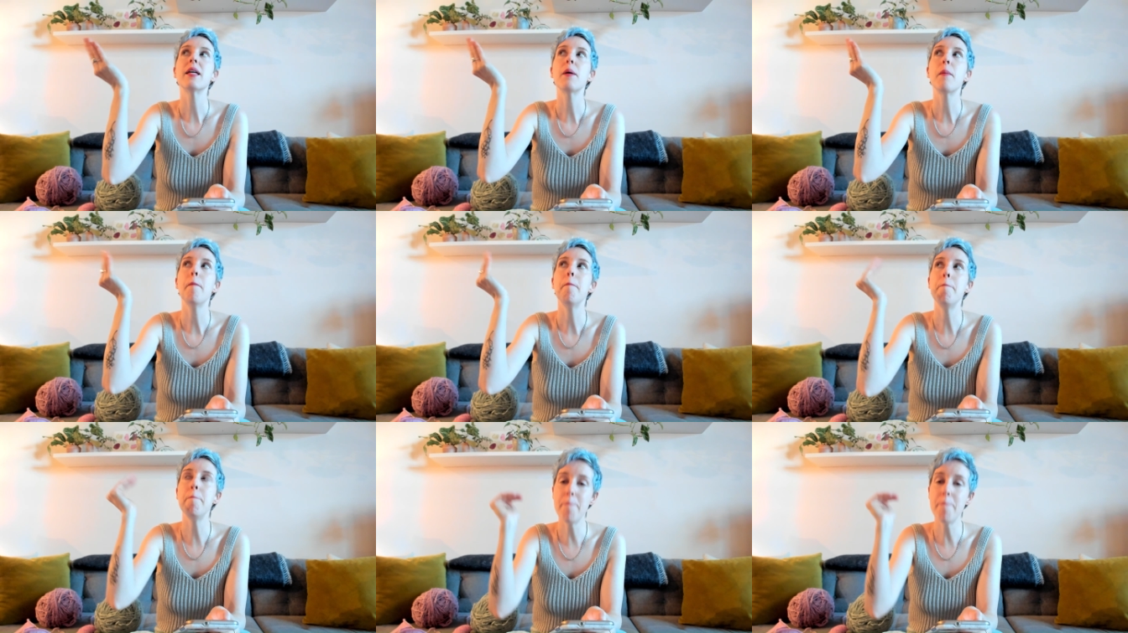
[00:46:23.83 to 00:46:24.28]

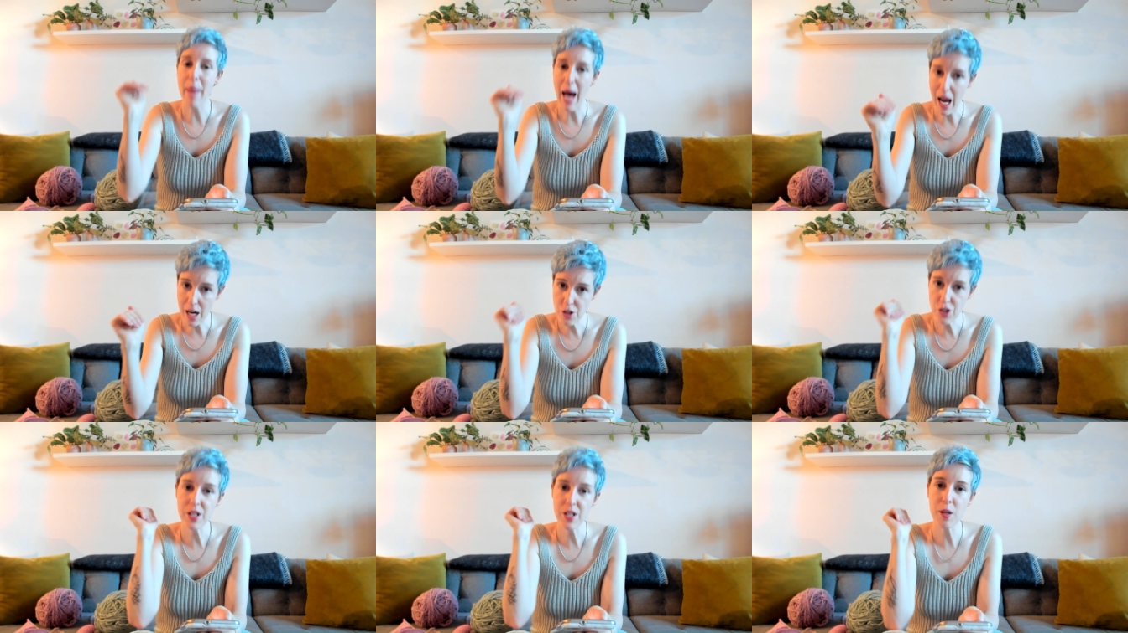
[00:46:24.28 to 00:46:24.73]

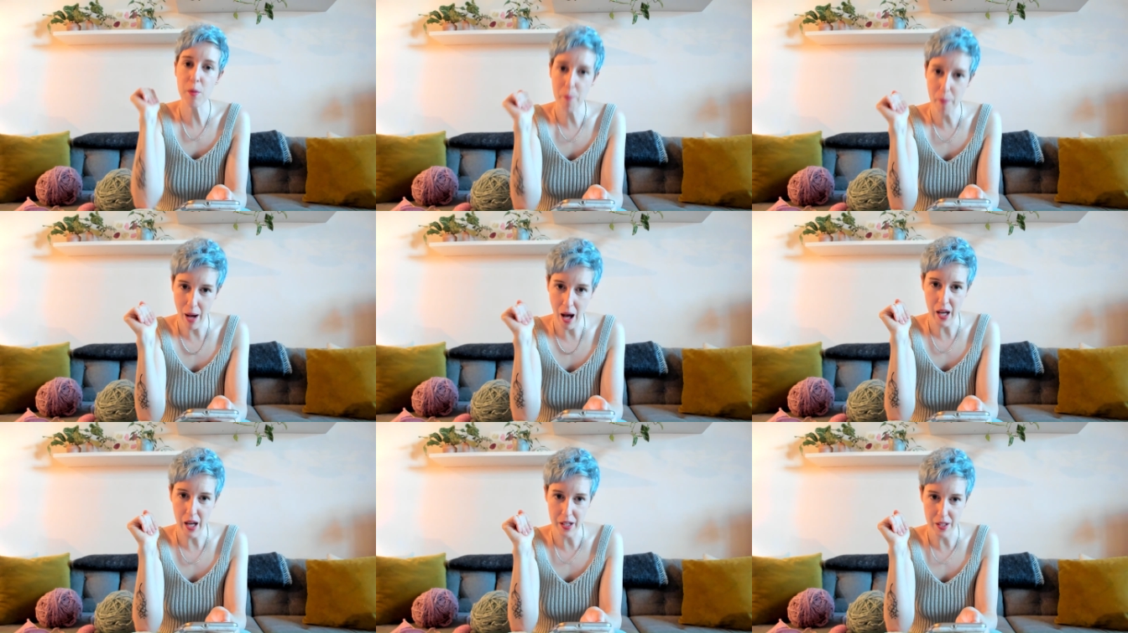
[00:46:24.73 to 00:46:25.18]
matching
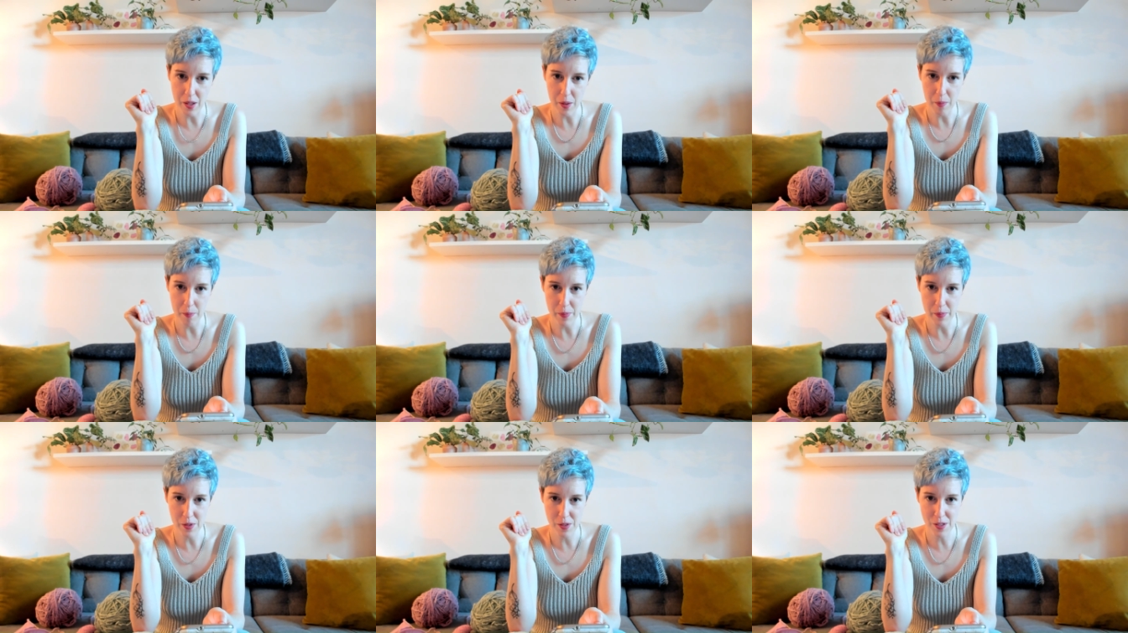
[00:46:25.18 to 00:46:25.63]

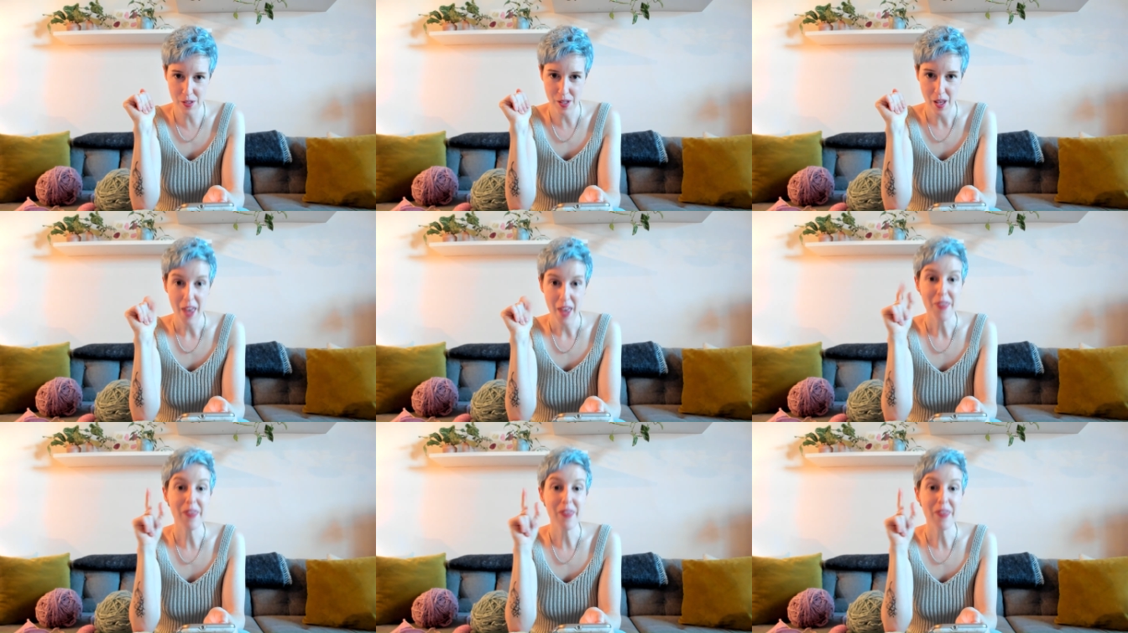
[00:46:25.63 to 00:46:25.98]
bottoms